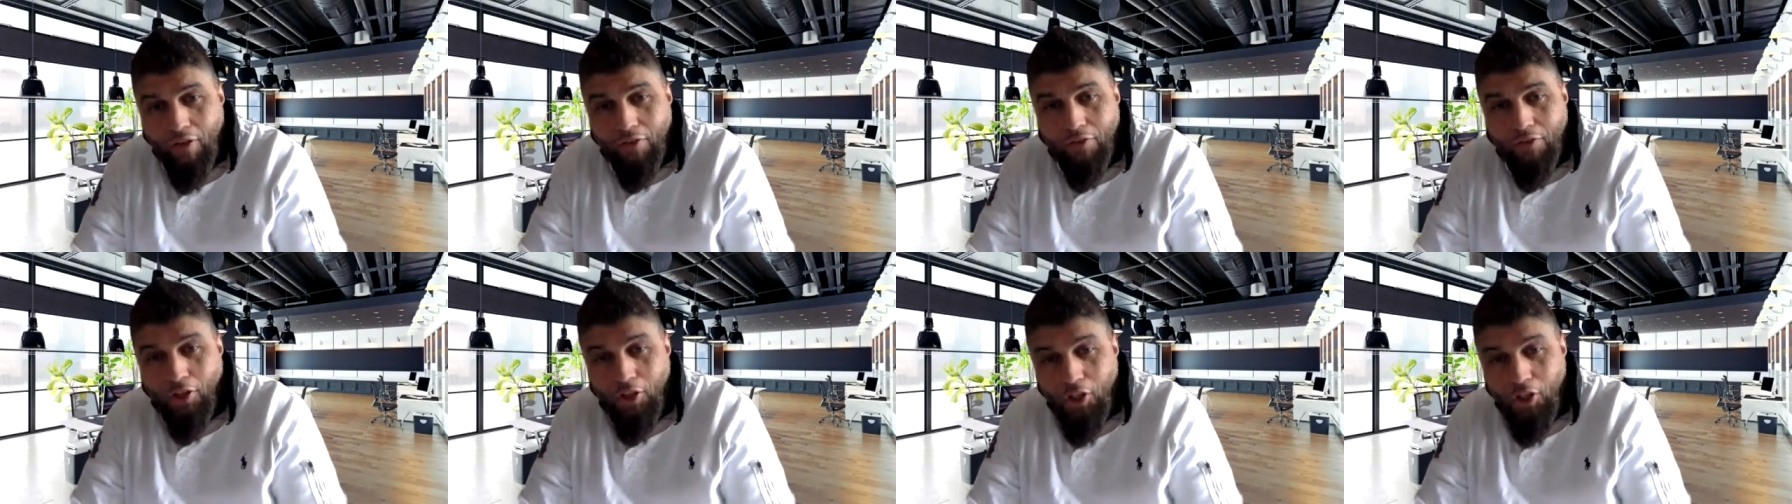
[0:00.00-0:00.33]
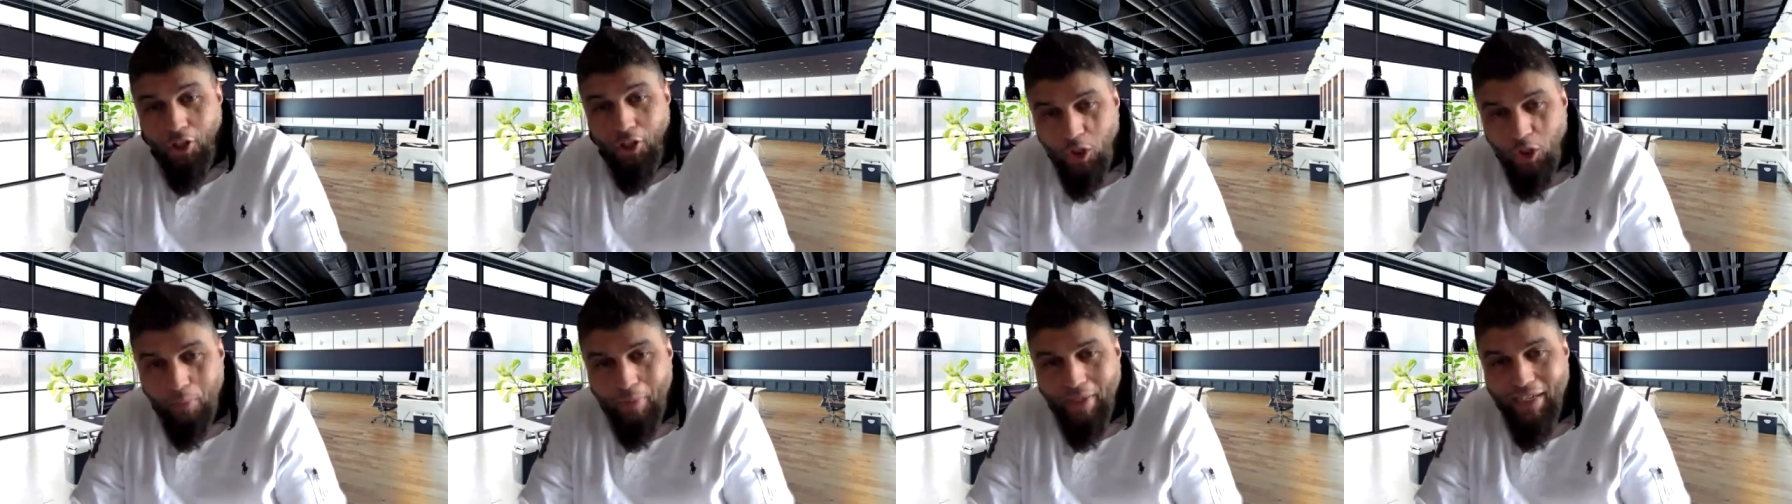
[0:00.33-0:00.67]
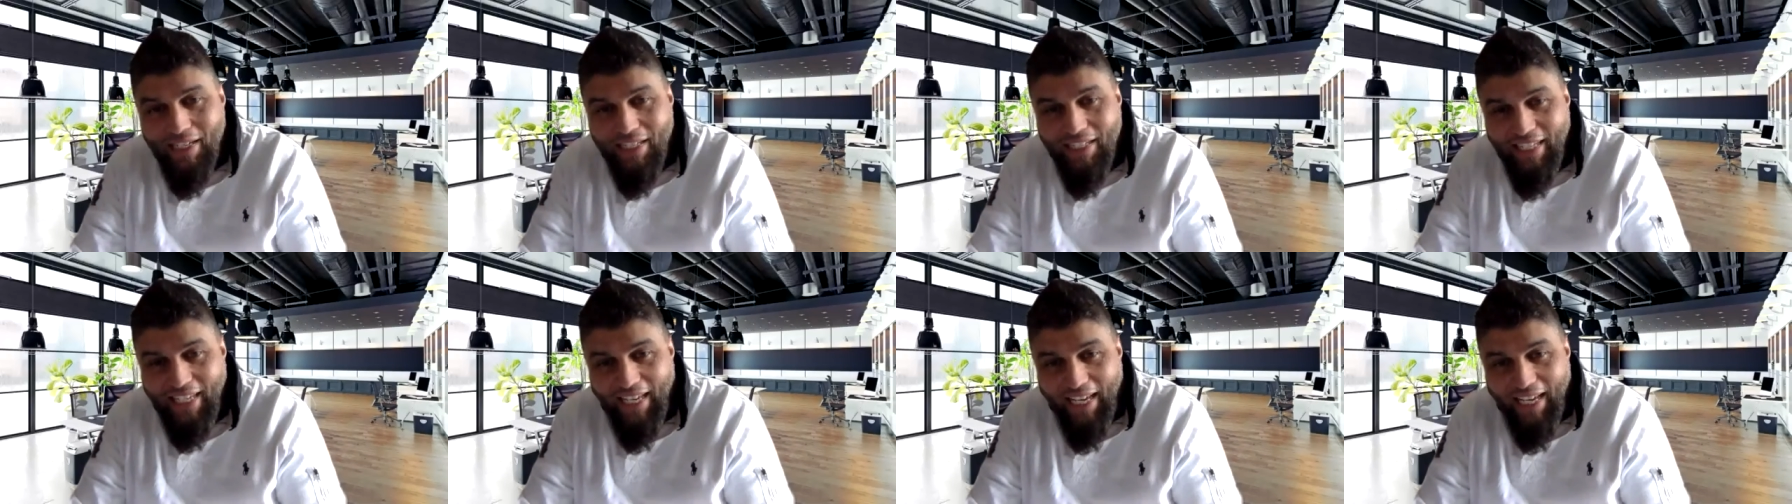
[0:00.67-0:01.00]
the
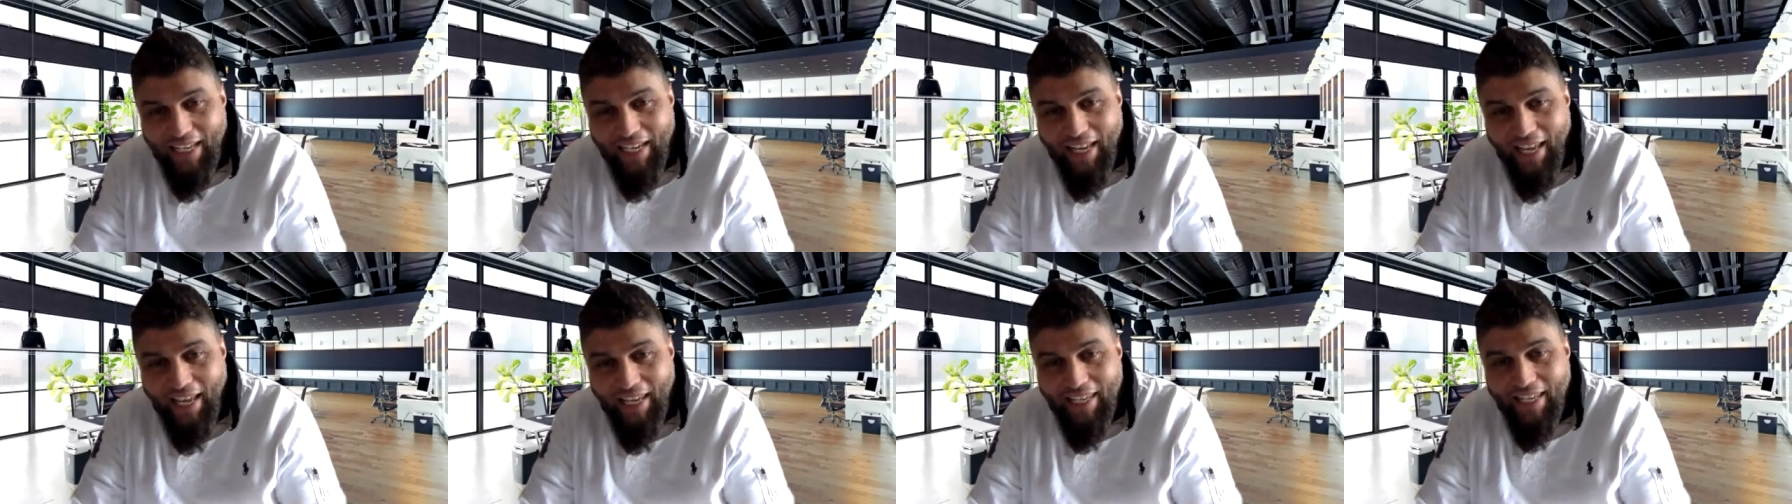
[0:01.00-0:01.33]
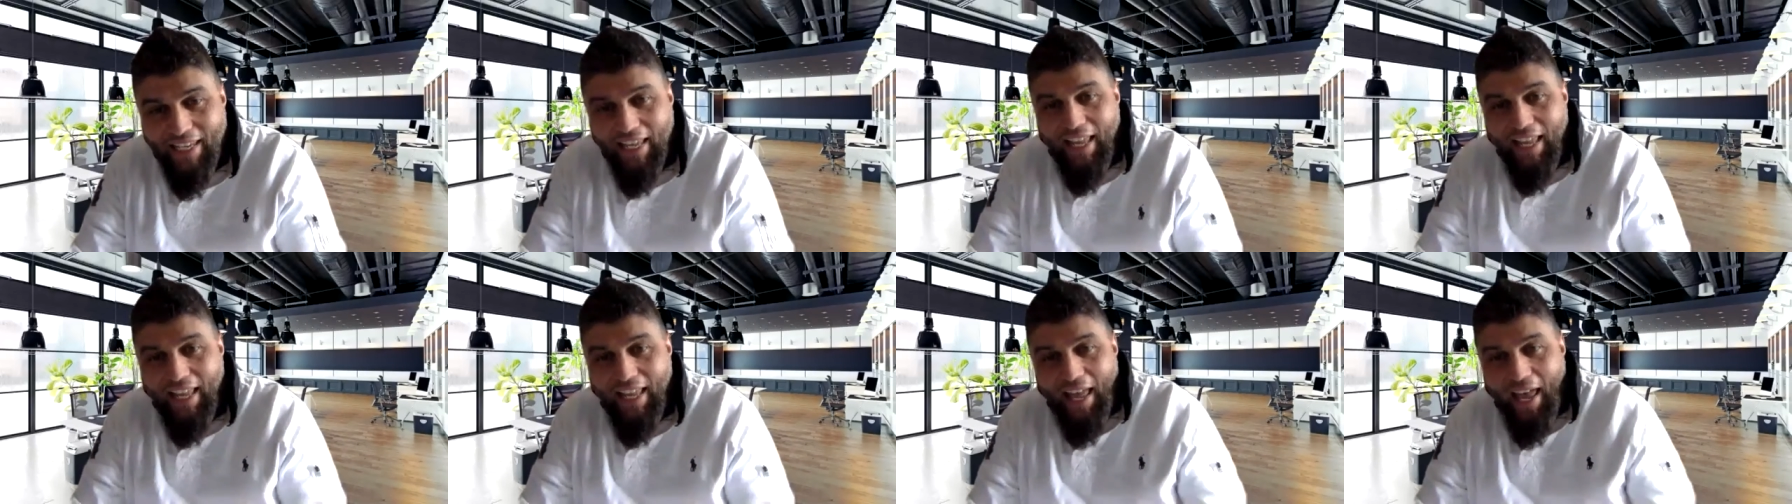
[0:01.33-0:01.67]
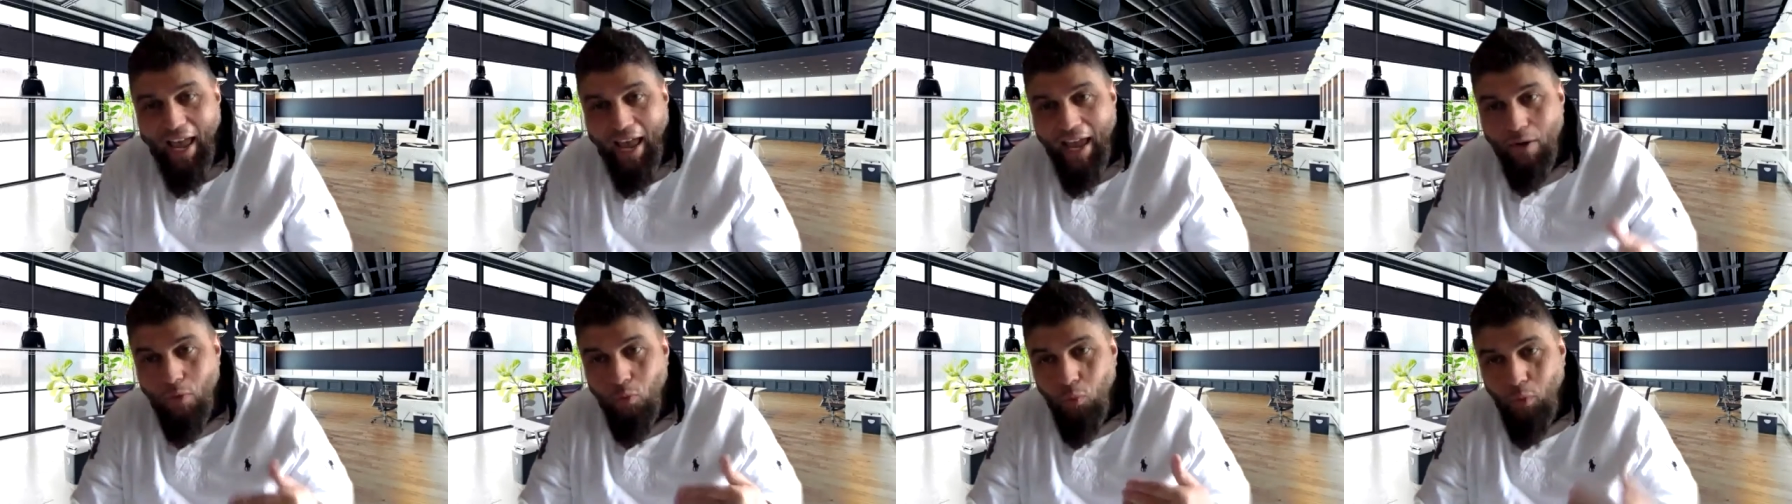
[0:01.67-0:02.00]
human DNA
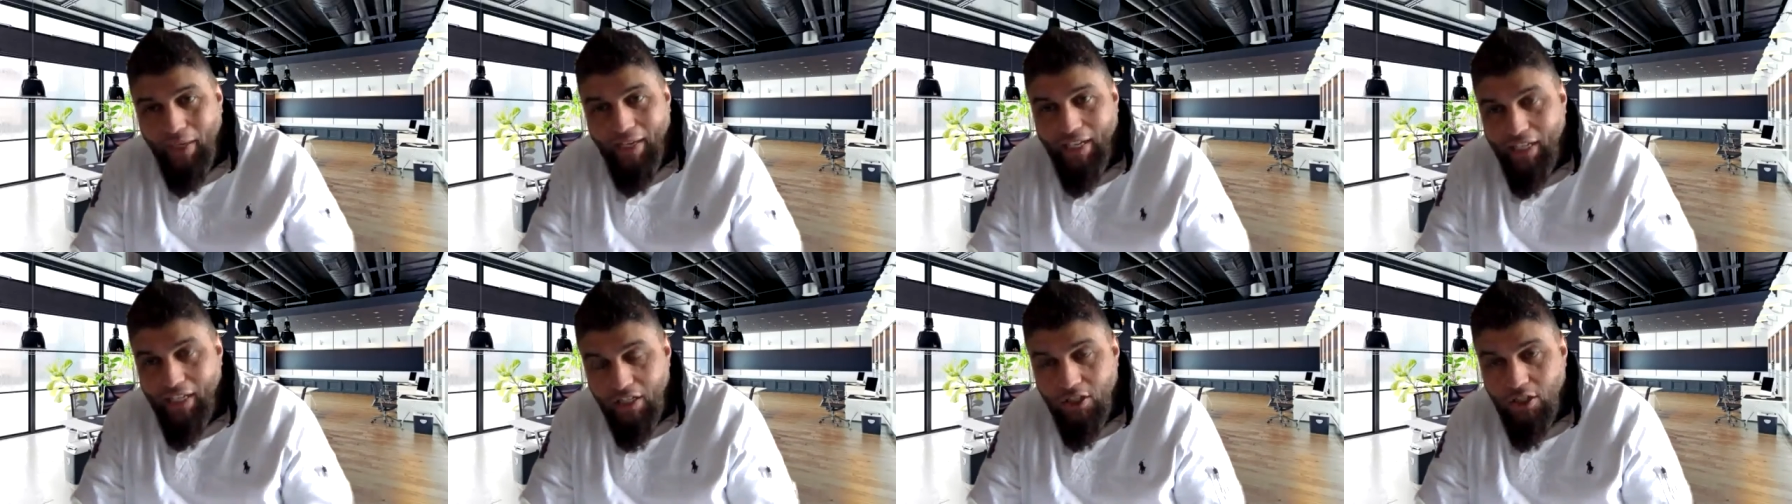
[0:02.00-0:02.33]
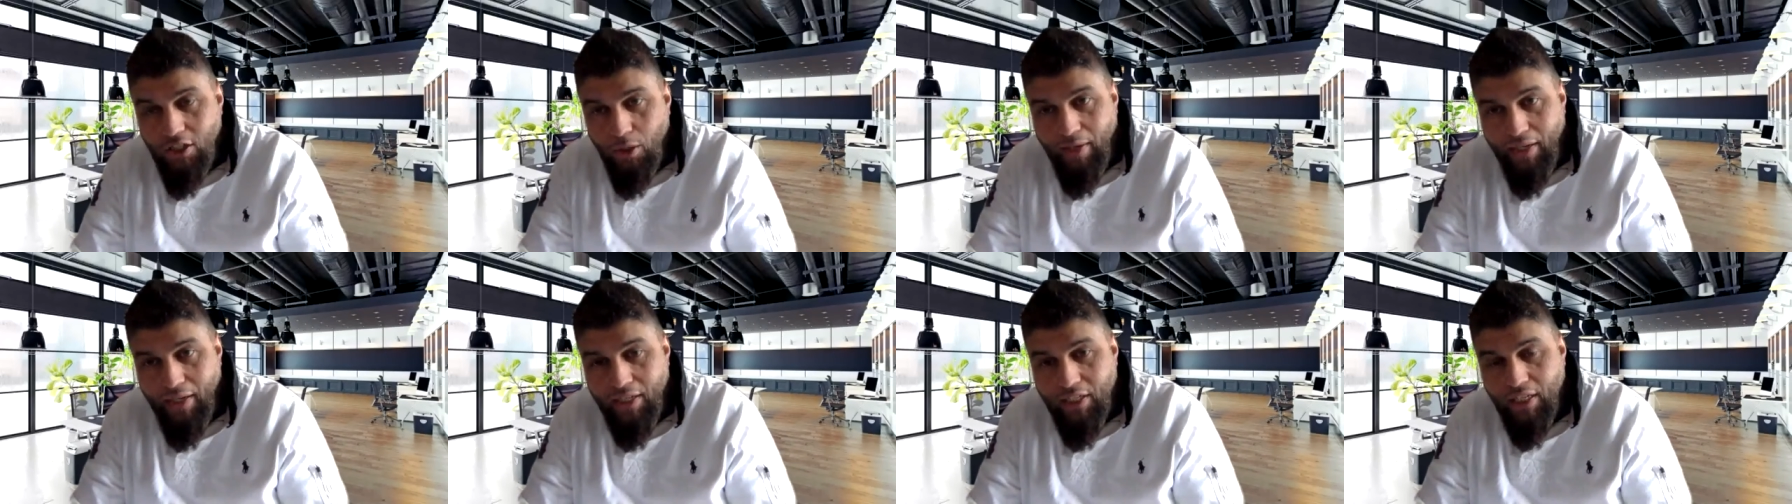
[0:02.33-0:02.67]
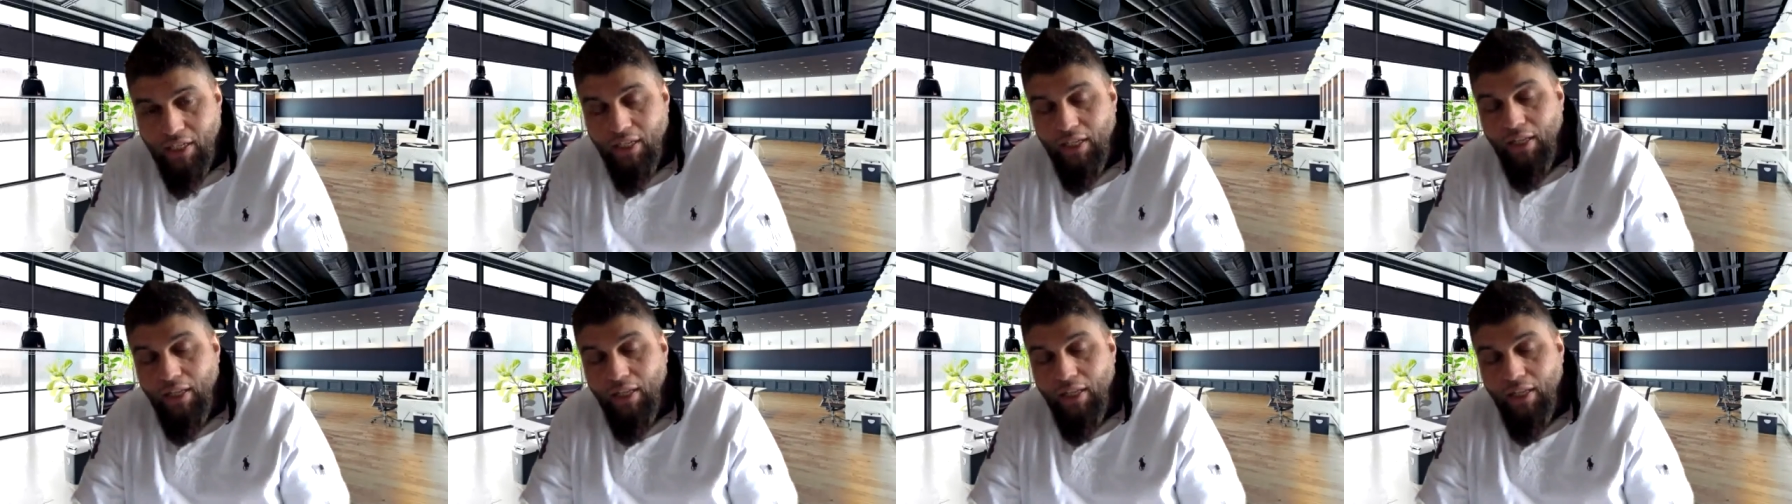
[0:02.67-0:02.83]
and we can do it.